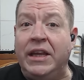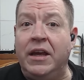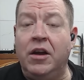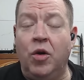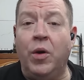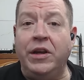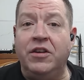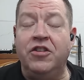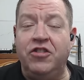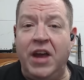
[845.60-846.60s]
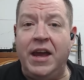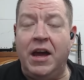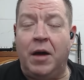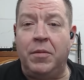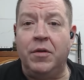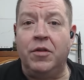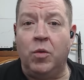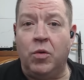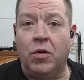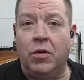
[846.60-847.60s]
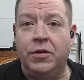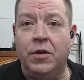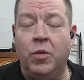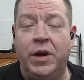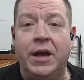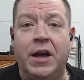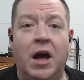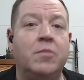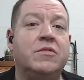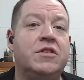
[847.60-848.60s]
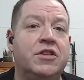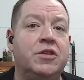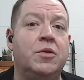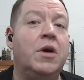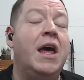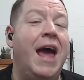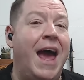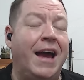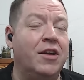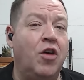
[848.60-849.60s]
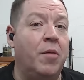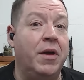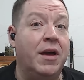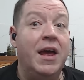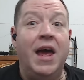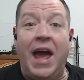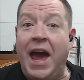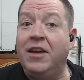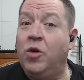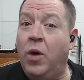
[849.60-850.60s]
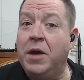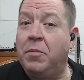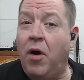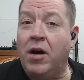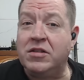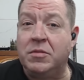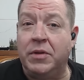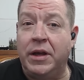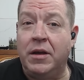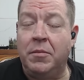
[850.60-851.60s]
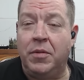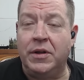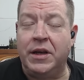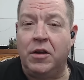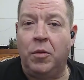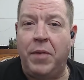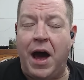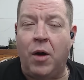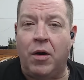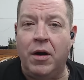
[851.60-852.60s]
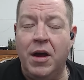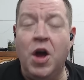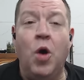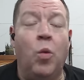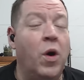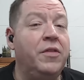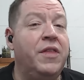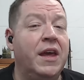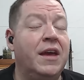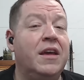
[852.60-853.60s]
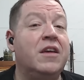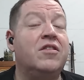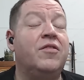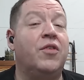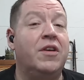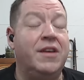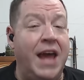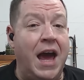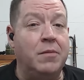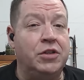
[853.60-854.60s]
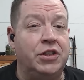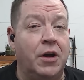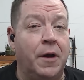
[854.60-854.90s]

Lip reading: going to shake up the world when it comes to economic and quite possibly political power. One thing is for damn sure,